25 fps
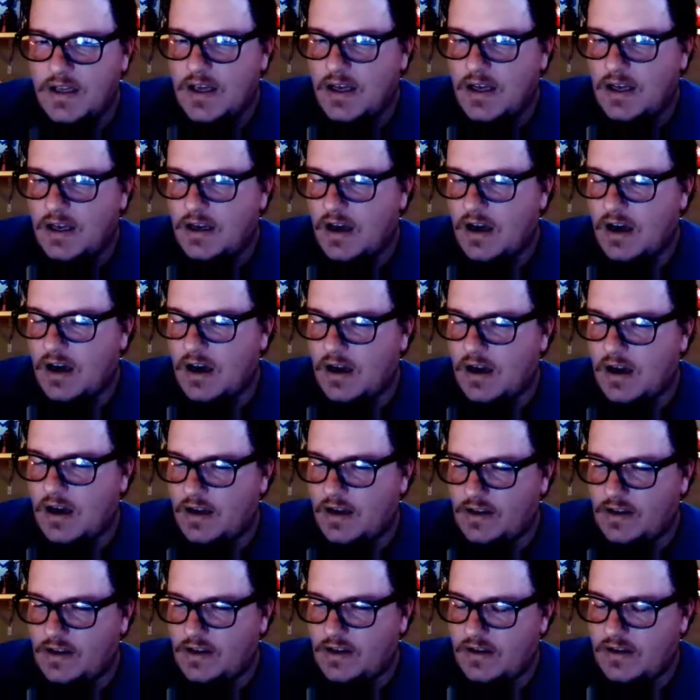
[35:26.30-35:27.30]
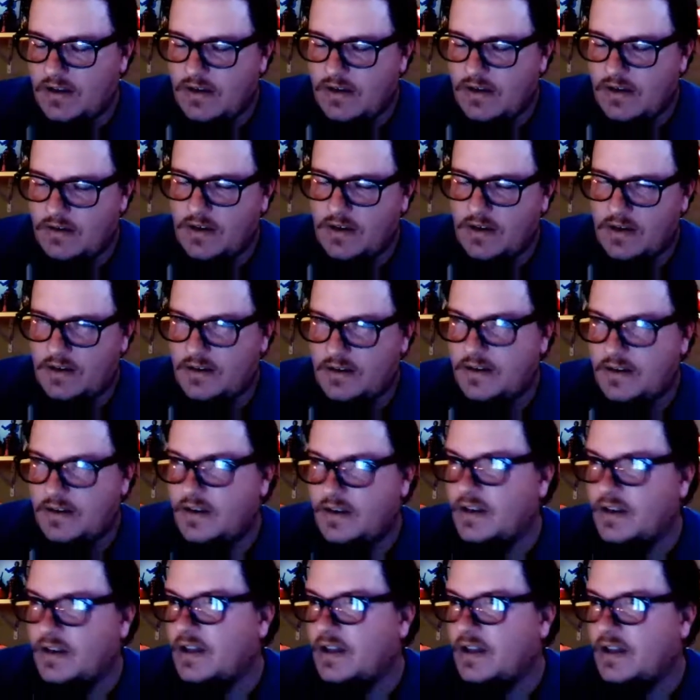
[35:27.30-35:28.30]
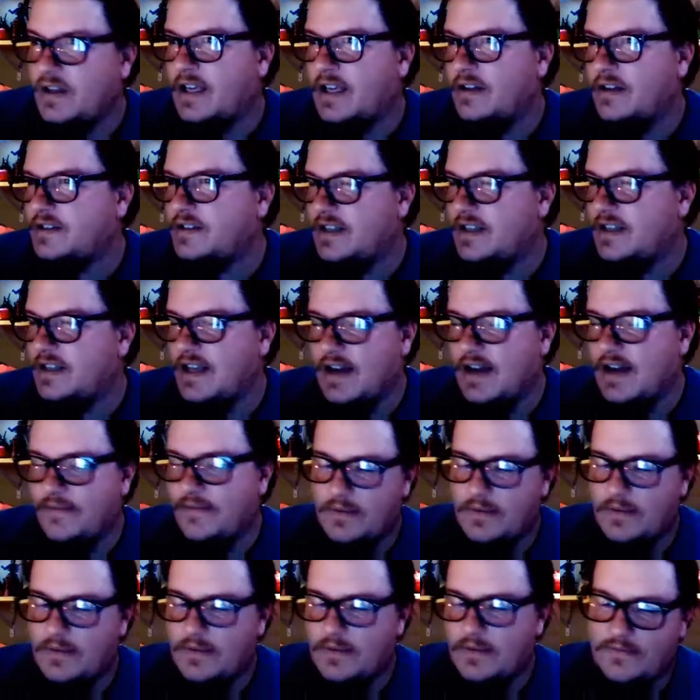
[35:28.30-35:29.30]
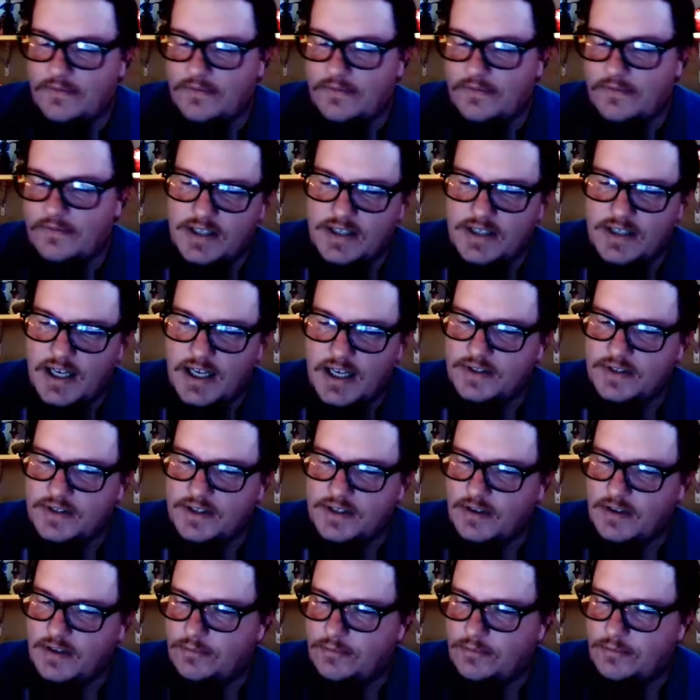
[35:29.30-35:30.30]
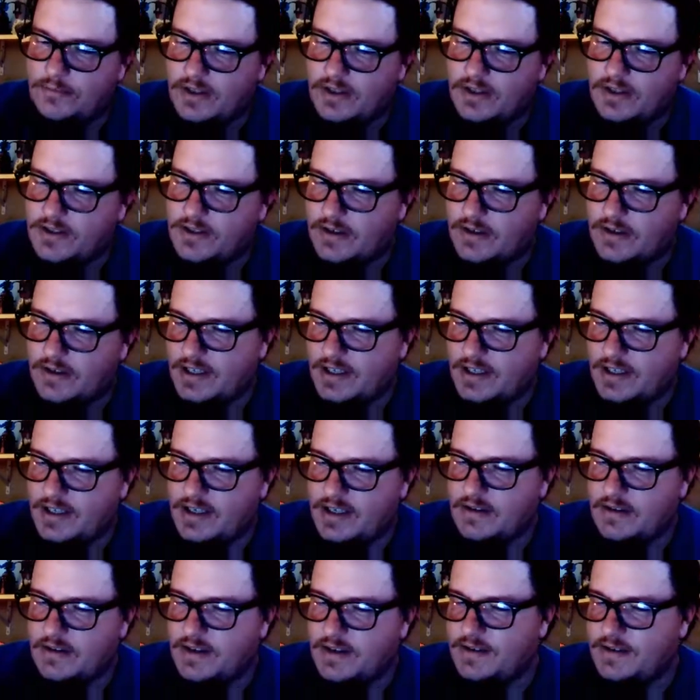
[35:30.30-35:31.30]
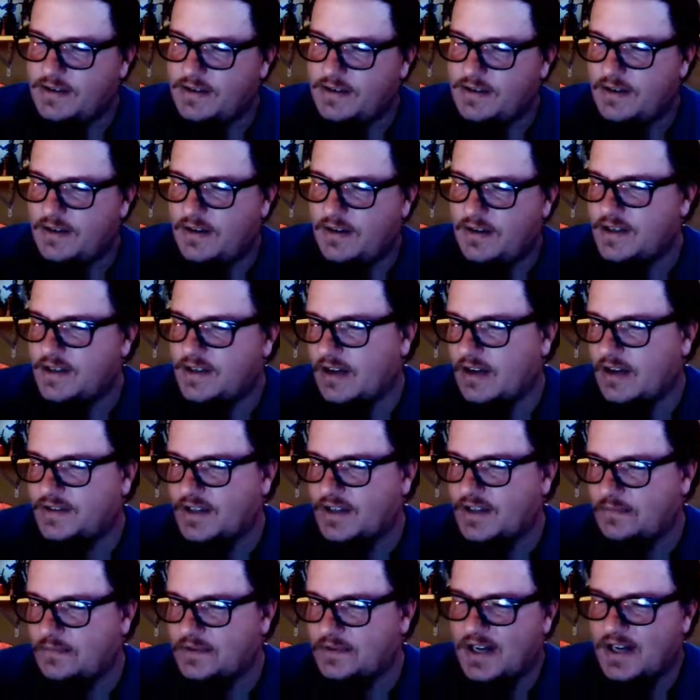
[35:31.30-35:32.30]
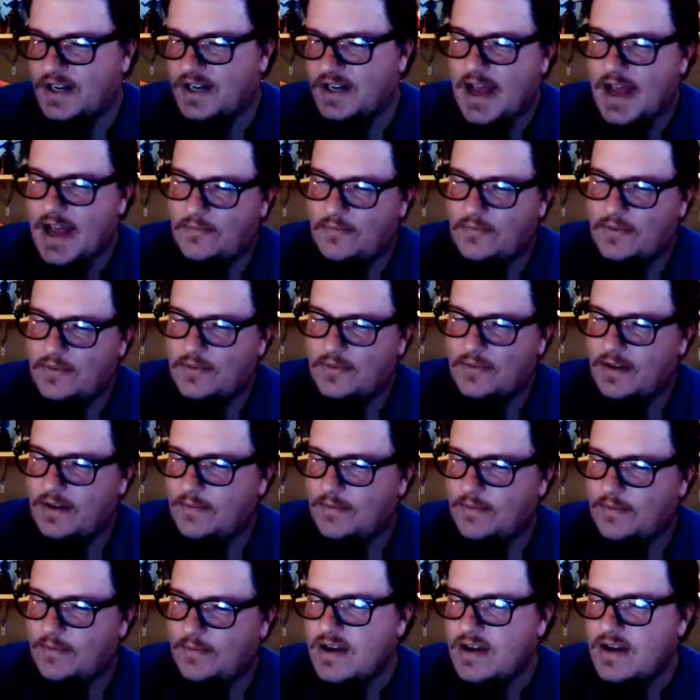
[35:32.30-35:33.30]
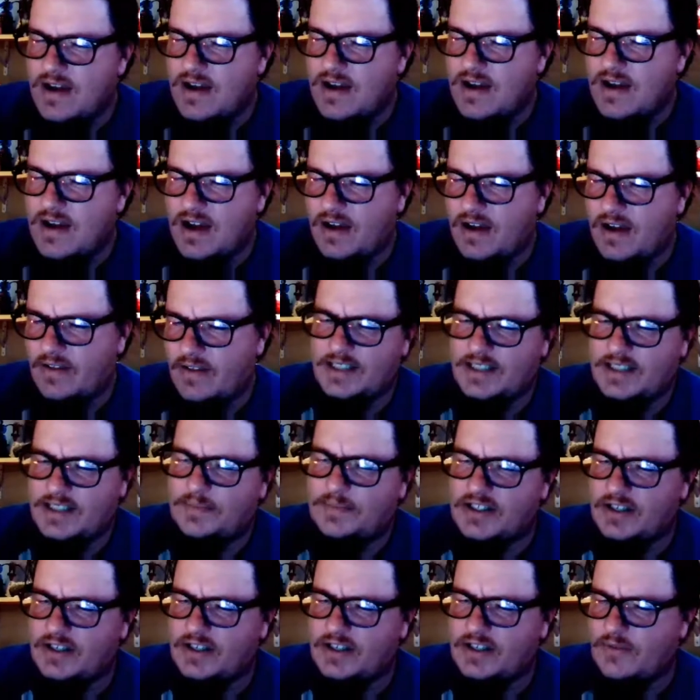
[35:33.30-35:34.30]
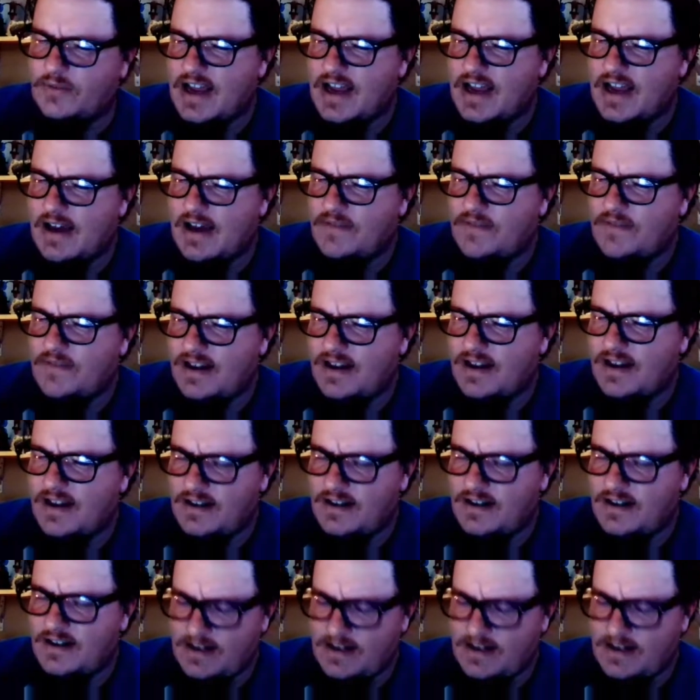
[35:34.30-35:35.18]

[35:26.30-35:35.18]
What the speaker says: No, you could see that from the first day he was in the group in the church. Like you could tell something was going to happen with him. And then especially when you have that, you